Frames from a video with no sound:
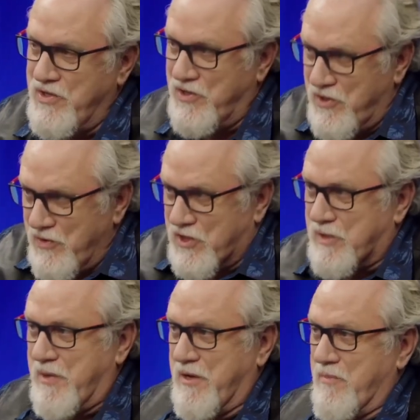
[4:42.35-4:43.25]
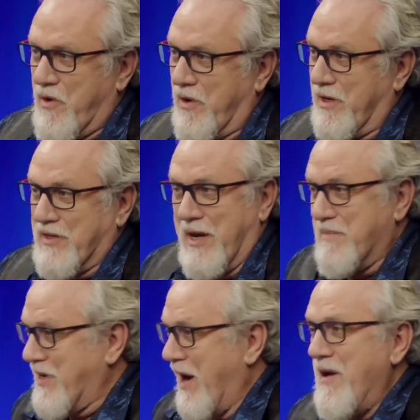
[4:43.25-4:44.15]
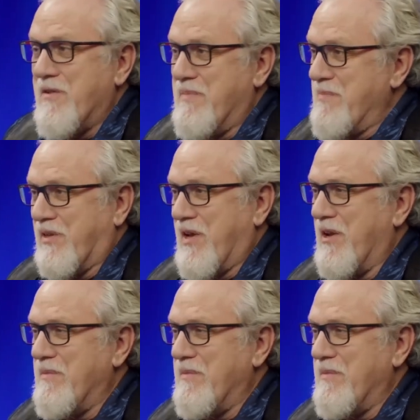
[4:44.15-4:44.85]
you to speak more, because I'm tired of people